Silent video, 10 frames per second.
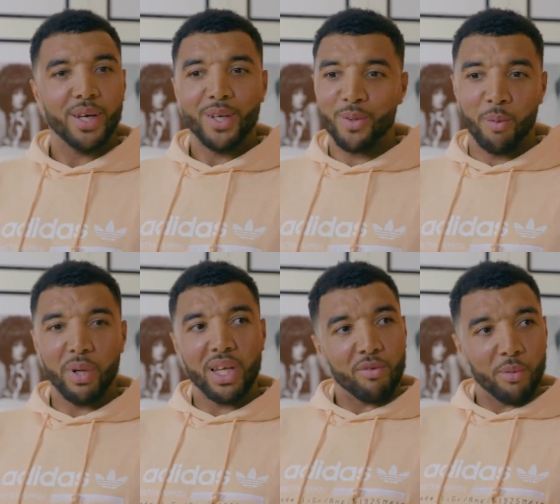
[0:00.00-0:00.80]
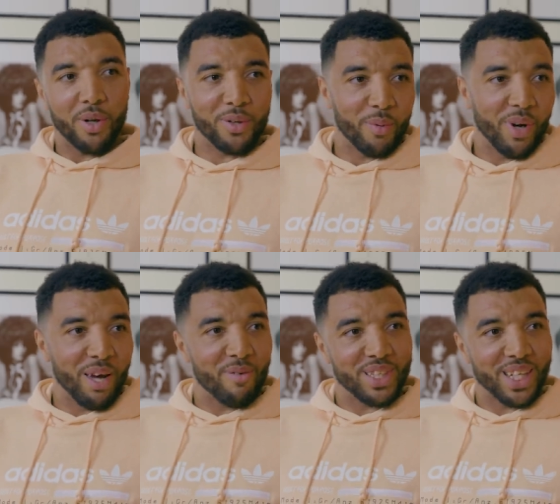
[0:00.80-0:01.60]
It's unbelievable. I'll do
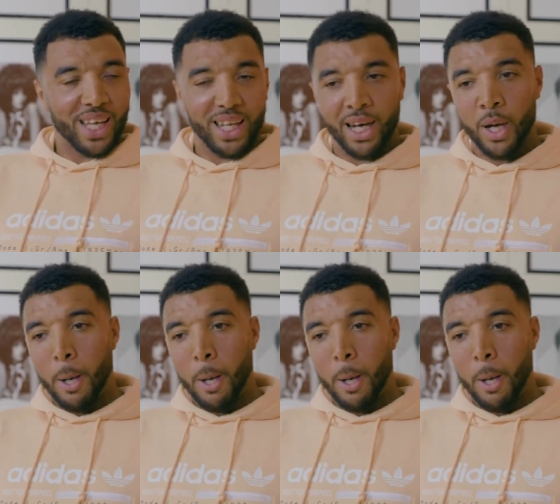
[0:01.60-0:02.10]
whatever to get that.